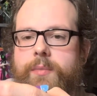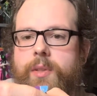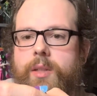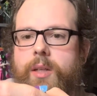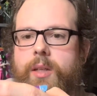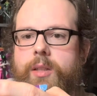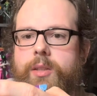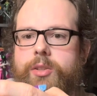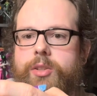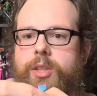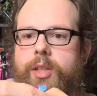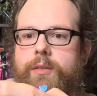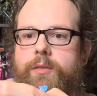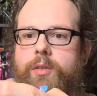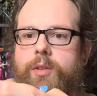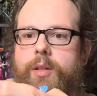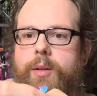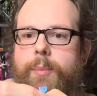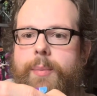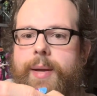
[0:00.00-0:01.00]
a
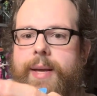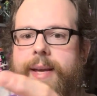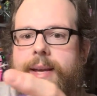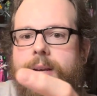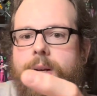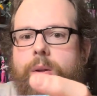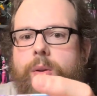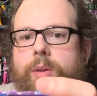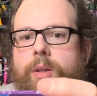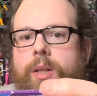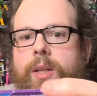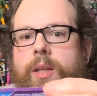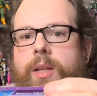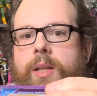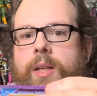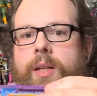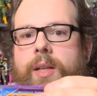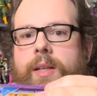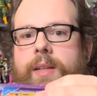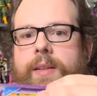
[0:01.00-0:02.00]
shovel and a pail,
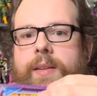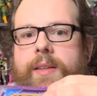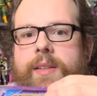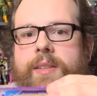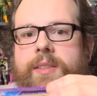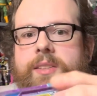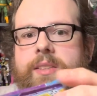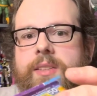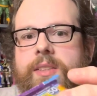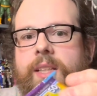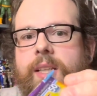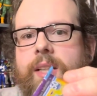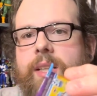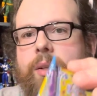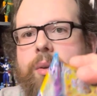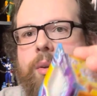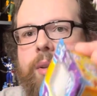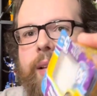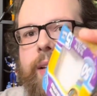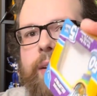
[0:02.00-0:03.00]
and this is the
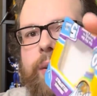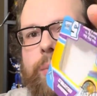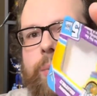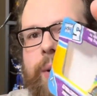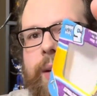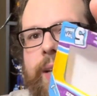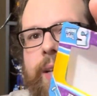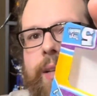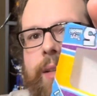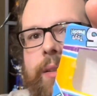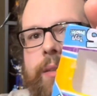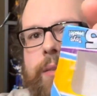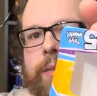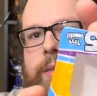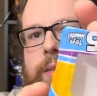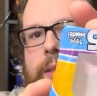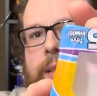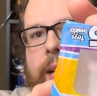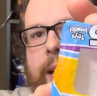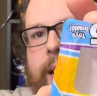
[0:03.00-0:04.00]
little like
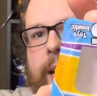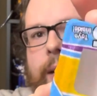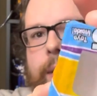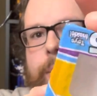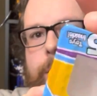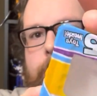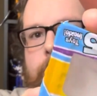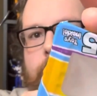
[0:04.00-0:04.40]
ring game,